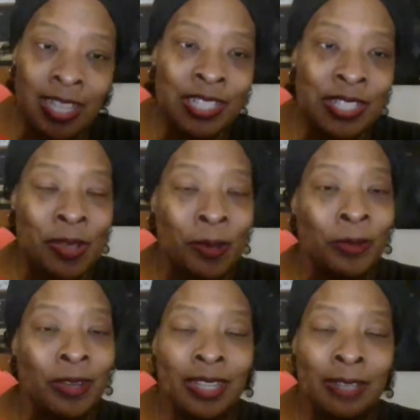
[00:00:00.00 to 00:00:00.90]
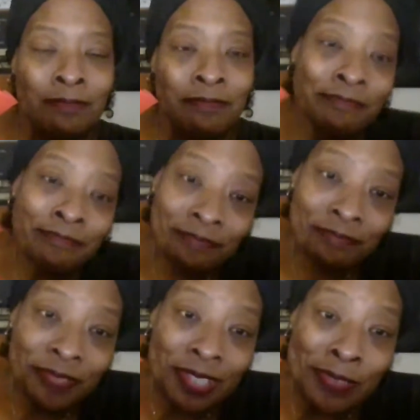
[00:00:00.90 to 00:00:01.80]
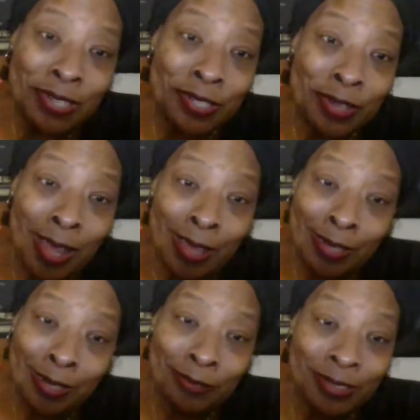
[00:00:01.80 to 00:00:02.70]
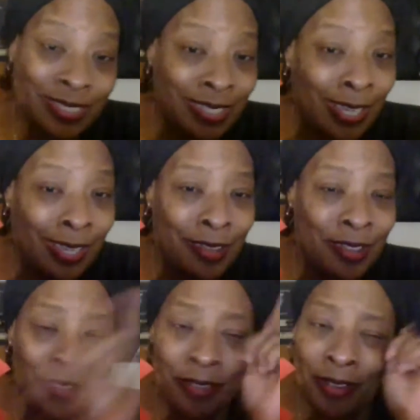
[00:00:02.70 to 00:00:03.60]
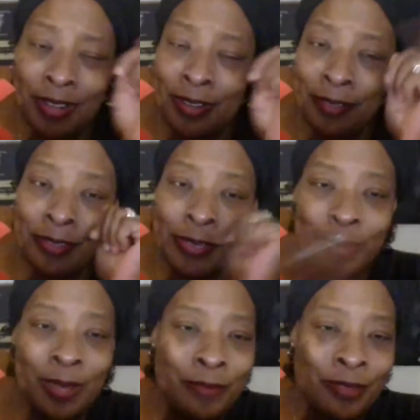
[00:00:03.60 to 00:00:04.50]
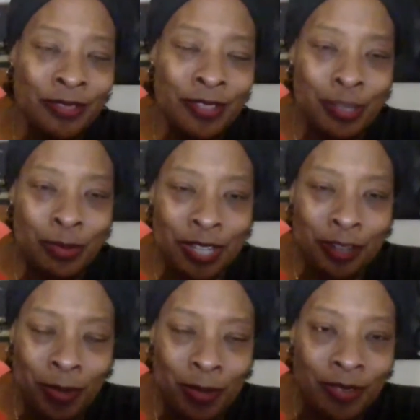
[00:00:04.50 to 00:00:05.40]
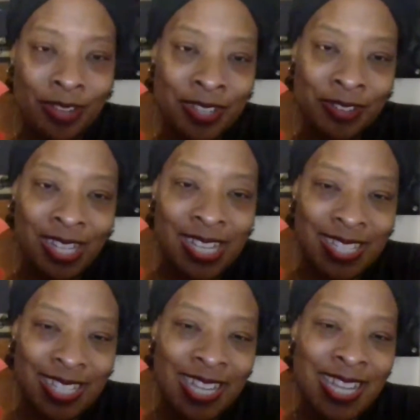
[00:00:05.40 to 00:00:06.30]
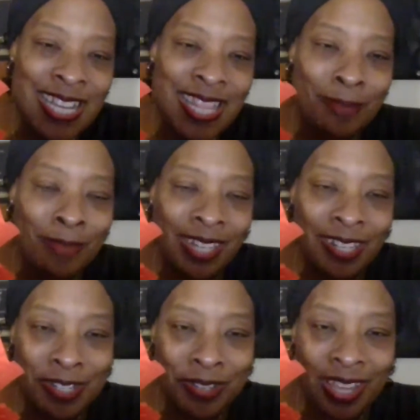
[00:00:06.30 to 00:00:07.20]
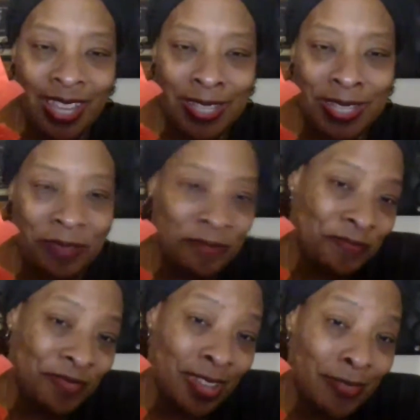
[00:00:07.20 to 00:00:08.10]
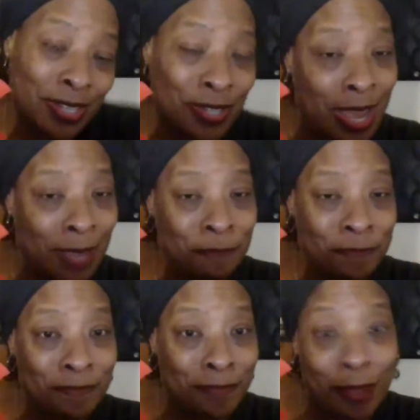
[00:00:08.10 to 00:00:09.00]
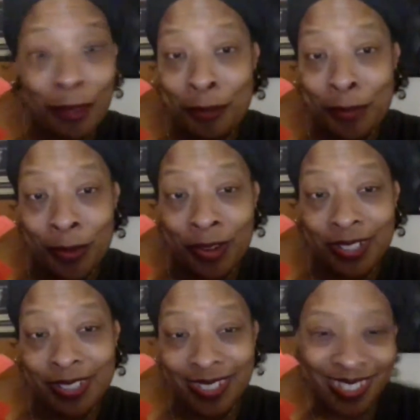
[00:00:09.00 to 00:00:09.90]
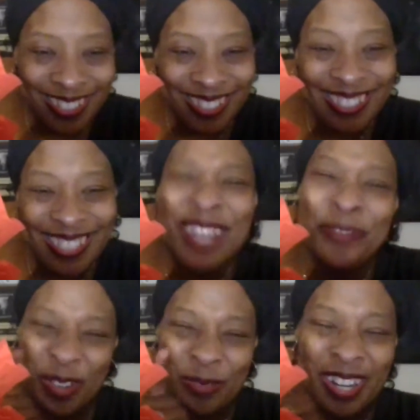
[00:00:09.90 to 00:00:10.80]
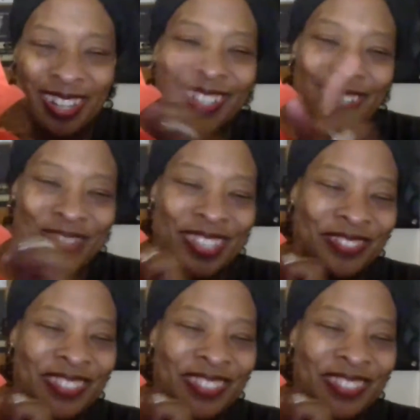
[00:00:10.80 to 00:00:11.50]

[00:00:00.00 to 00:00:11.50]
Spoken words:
So give it a try. We'll see. You already know those people, those special people on your list that might enjoy it. So give it a try. I hope it works. It will work. It will.